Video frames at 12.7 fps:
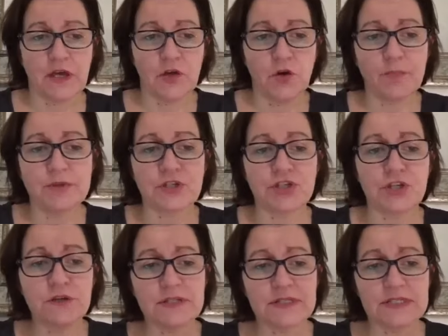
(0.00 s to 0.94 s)
an
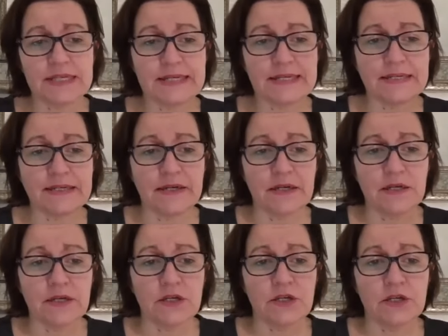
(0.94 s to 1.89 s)
opportunity
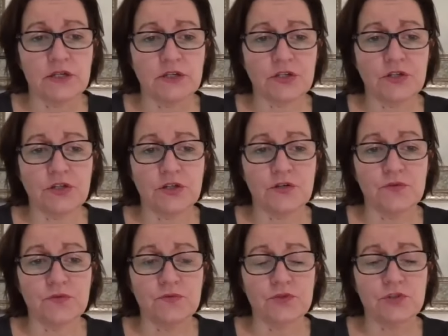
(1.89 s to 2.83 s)
you
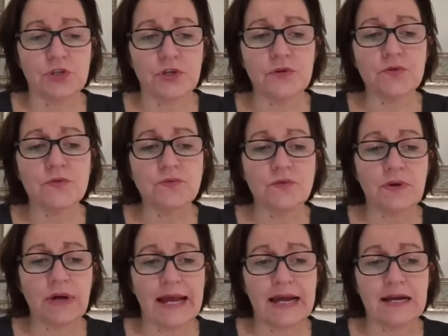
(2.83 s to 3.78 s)
know
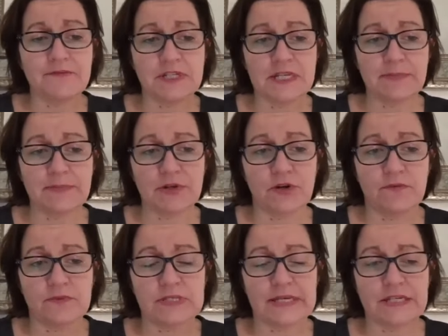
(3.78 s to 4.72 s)
to have deeper
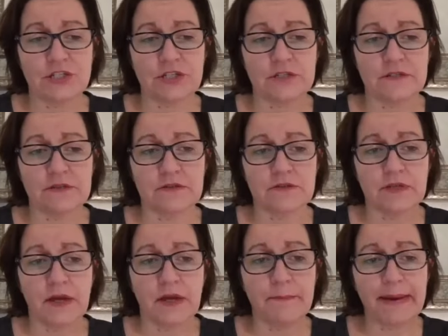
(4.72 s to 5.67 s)

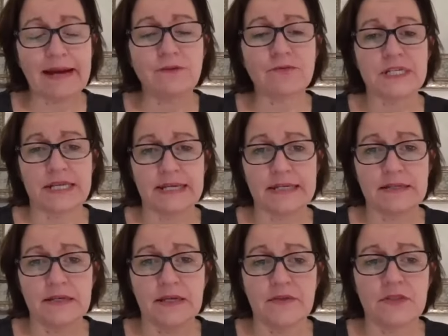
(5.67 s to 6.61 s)
conversations about it